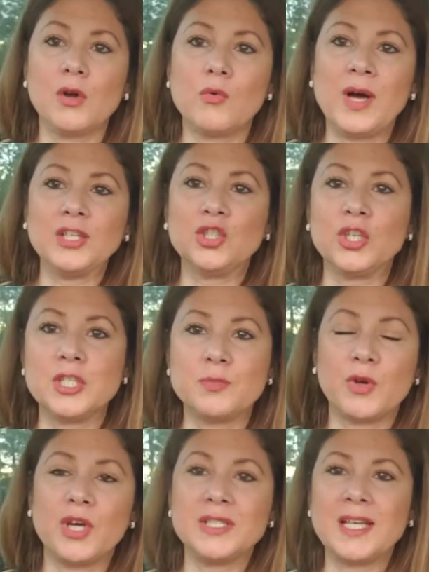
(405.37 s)
questions,
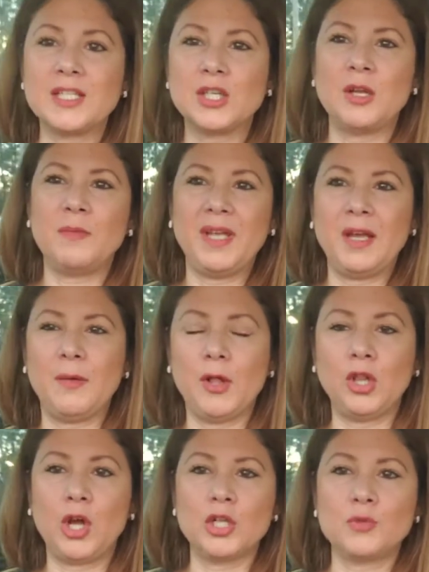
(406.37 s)
because that's going to be a
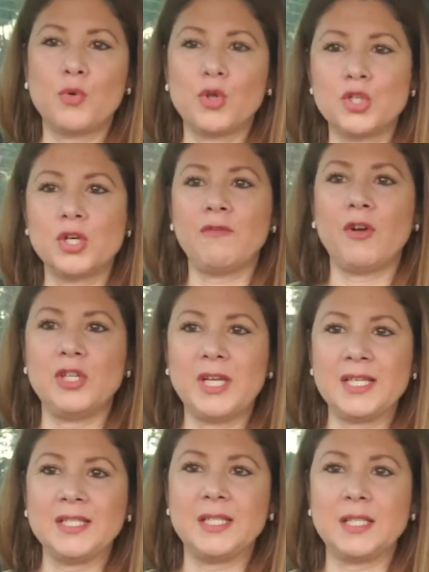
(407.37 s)
large portion of our
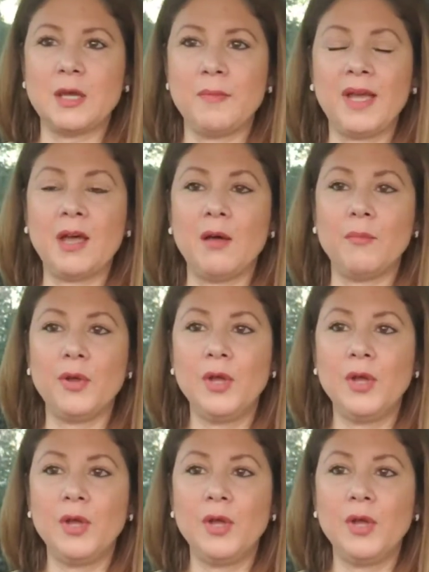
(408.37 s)
test that's coming up.